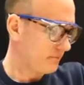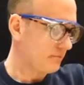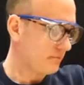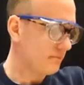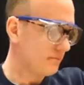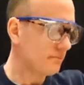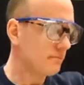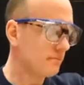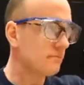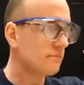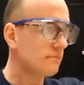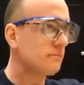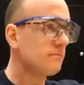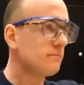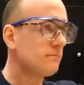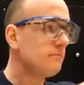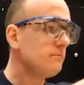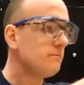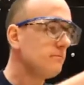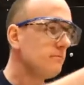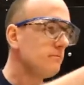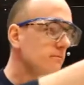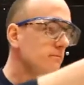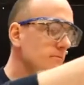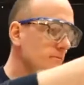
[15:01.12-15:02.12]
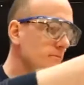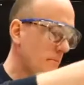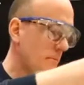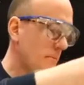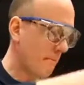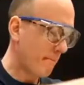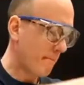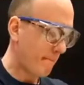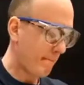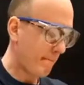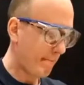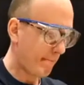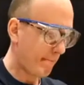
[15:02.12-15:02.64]

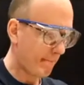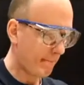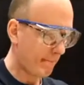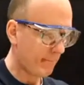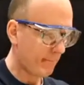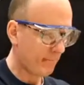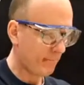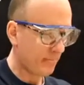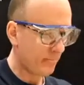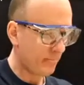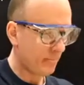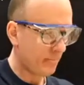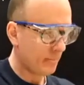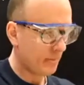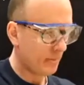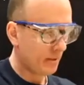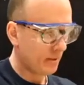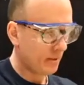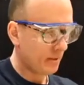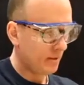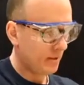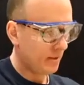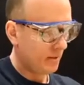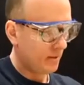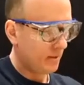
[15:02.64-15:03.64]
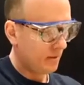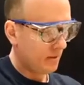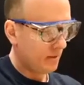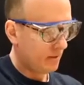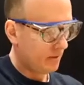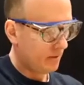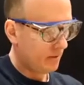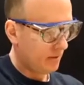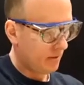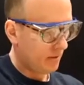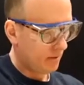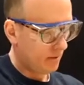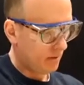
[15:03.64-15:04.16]

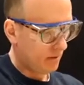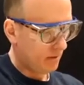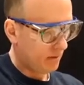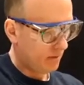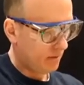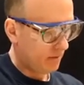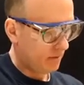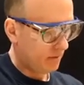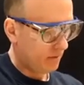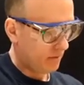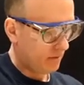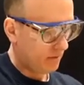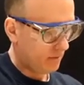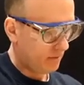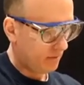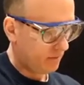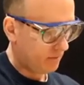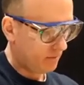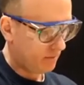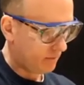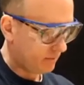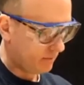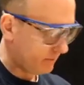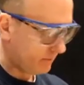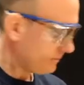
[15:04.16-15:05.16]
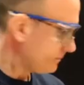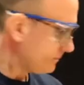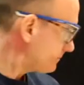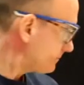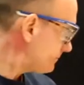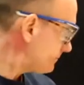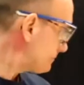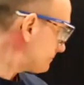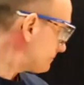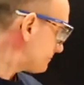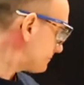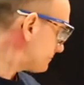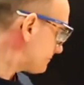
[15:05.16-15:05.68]

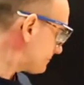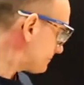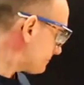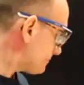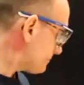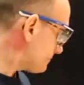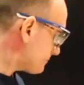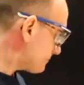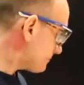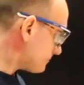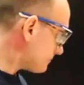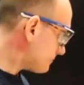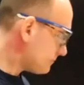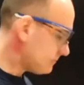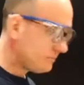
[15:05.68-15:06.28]
Nothing is said.